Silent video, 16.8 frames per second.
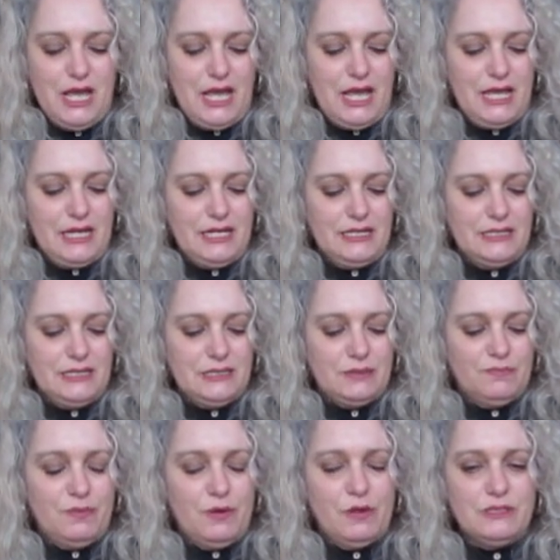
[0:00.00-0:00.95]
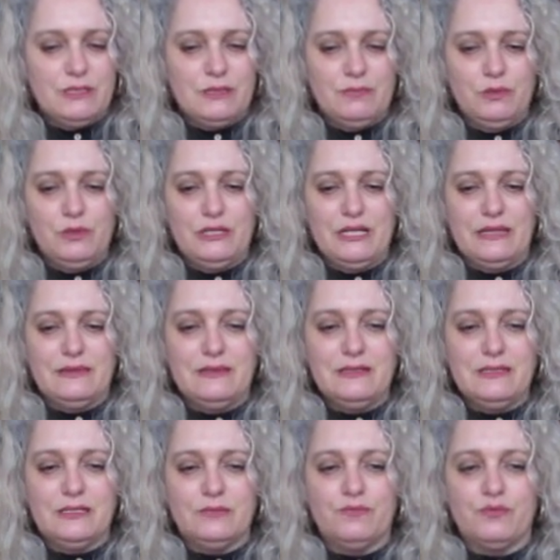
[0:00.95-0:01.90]
and it is possible that
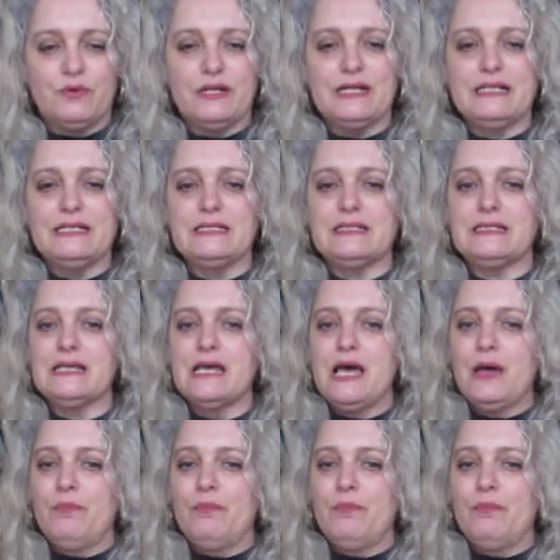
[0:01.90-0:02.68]
this brings